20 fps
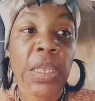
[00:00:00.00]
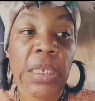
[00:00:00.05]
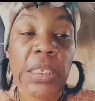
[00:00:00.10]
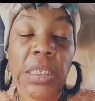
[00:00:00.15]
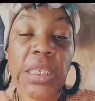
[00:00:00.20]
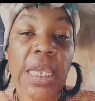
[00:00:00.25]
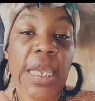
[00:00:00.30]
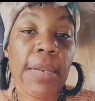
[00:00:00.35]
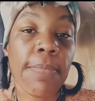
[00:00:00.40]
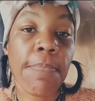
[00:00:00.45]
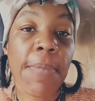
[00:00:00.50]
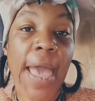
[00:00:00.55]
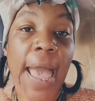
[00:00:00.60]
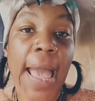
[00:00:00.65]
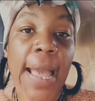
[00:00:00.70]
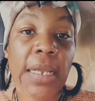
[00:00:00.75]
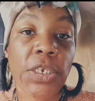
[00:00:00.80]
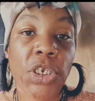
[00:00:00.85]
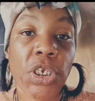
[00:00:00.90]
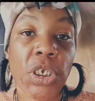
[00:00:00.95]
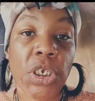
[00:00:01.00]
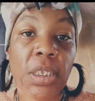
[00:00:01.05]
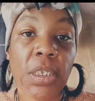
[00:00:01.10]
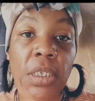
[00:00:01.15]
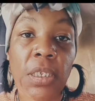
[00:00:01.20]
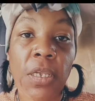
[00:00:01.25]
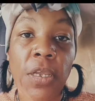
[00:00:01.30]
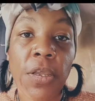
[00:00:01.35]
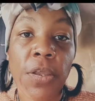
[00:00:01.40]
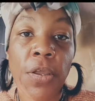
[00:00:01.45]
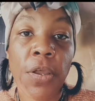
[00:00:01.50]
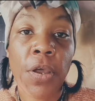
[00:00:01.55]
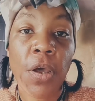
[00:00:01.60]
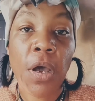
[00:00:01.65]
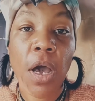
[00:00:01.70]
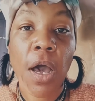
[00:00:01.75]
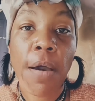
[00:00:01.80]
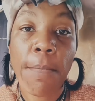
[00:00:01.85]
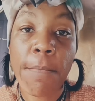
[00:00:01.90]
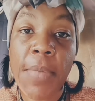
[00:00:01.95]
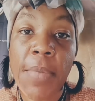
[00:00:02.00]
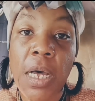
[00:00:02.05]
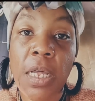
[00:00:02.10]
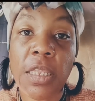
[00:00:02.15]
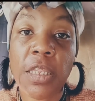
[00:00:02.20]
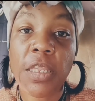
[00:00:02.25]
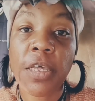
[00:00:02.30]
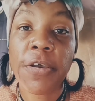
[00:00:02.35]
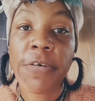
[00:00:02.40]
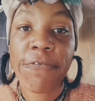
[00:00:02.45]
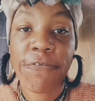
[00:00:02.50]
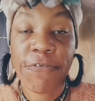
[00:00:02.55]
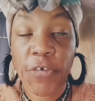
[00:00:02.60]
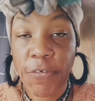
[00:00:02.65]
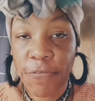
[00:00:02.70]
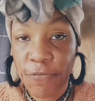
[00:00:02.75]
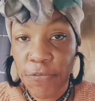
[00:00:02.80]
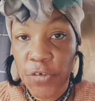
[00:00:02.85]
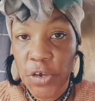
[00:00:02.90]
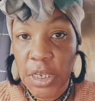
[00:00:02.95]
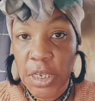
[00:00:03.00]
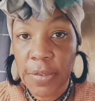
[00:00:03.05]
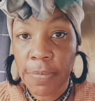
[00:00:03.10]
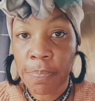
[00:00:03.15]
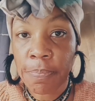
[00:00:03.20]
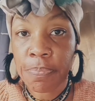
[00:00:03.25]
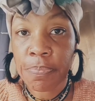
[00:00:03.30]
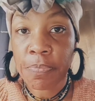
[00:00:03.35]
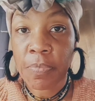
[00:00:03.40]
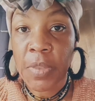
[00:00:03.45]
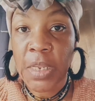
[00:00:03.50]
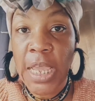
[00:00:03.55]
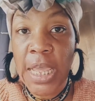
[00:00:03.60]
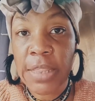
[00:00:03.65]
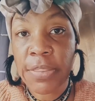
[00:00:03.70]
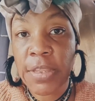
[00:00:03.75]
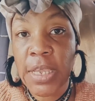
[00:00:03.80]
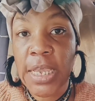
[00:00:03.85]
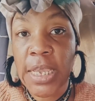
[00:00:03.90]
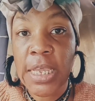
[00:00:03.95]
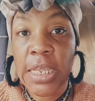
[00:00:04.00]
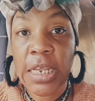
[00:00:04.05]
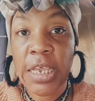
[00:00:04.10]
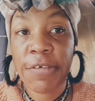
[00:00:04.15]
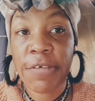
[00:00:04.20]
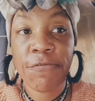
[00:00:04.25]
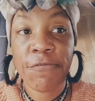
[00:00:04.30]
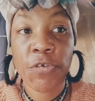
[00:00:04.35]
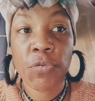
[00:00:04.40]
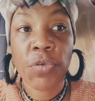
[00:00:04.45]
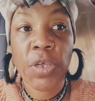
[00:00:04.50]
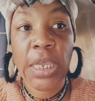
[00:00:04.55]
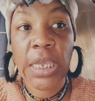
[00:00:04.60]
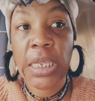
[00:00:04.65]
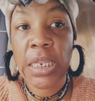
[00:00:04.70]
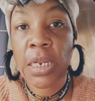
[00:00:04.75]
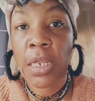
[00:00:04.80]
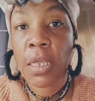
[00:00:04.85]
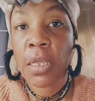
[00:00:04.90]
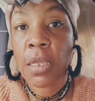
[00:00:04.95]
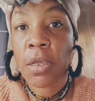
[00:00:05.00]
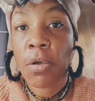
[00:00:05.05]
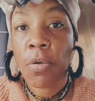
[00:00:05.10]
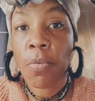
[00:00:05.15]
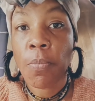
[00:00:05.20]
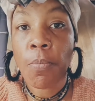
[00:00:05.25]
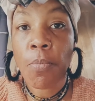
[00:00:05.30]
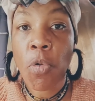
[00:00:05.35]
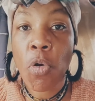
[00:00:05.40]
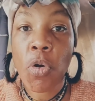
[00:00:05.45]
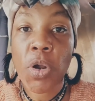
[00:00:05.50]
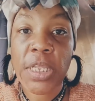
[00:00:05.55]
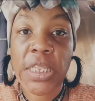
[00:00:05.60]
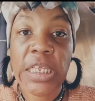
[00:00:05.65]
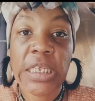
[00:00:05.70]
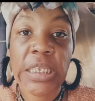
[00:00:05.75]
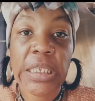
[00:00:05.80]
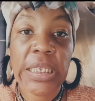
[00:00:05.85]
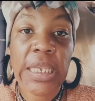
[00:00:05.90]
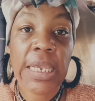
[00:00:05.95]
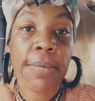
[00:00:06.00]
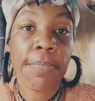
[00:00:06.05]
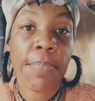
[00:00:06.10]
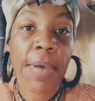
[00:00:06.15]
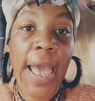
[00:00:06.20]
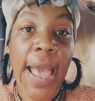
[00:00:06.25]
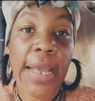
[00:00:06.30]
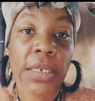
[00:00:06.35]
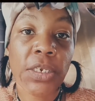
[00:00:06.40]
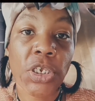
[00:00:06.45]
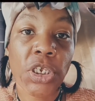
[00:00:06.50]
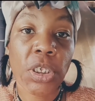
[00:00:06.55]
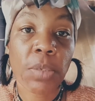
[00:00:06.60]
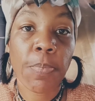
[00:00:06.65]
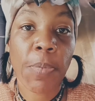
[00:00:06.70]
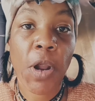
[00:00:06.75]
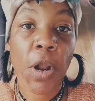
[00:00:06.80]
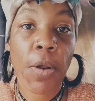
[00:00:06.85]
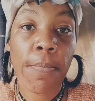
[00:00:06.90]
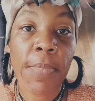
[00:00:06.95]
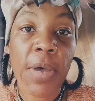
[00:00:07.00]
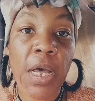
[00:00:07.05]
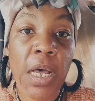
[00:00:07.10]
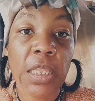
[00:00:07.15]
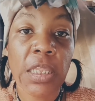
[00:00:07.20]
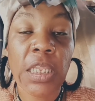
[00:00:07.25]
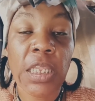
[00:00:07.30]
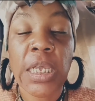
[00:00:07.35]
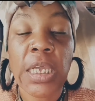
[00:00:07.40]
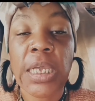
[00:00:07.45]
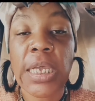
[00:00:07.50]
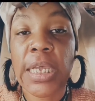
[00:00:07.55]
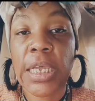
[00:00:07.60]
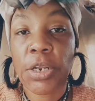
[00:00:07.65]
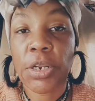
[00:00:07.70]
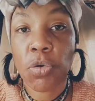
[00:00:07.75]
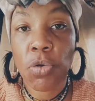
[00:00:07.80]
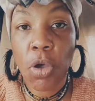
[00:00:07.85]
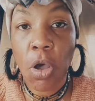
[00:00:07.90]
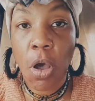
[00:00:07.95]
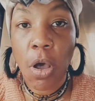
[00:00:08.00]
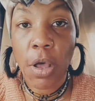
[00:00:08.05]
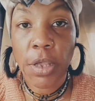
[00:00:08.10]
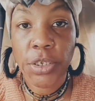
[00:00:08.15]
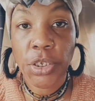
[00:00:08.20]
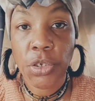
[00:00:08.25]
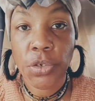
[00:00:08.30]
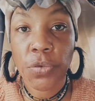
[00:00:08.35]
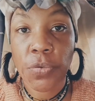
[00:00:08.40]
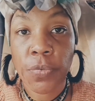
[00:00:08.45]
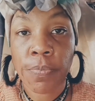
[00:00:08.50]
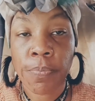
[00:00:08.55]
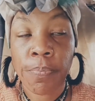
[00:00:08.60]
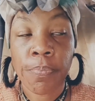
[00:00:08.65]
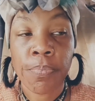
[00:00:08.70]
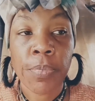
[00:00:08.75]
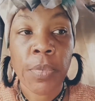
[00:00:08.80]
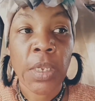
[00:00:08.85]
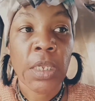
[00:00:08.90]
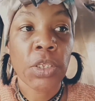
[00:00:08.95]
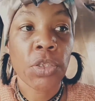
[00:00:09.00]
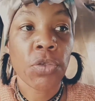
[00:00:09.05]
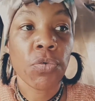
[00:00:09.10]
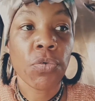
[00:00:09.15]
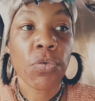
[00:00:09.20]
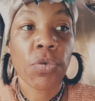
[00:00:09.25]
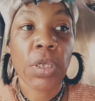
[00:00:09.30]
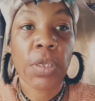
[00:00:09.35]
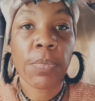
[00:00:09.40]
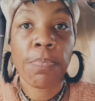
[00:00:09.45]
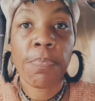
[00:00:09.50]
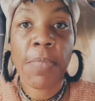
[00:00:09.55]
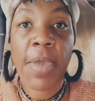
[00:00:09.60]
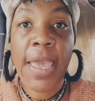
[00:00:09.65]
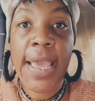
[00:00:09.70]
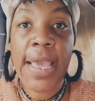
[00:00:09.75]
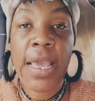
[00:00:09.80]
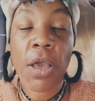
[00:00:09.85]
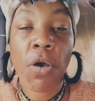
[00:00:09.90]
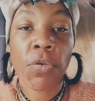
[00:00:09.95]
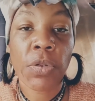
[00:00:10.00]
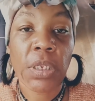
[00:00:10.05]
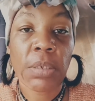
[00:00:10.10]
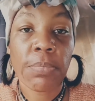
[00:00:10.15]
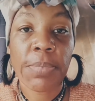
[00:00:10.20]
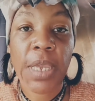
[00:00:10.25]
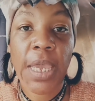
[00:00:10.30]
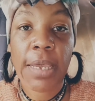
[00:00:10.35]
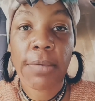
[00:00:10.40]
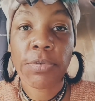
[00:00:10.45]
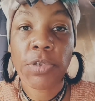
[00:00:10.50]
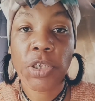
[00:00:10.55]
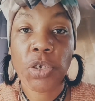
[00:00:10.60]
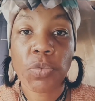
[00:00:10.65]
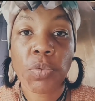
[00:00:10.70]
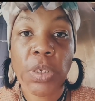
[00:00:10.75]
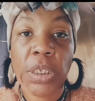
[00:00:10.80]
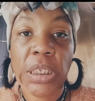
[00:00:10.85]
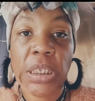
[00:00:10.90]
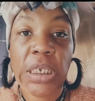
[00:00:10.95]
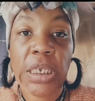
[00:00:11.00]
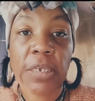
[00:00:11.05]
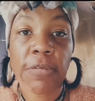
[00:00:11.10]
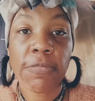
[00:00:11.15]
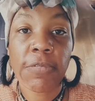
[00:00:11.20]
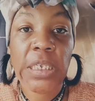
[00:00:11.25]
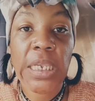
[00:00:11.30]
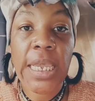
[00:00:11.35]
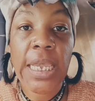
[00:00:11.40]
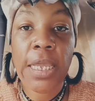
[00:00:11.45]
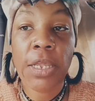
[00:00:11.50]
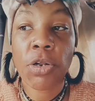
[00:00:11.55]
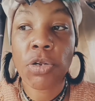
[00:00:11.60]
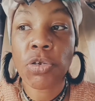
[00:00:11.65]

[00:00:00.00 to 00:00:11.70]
10 packages a month for free. And then if you get more than 10 packages per month, it'll cost you. You may only be able to receive 10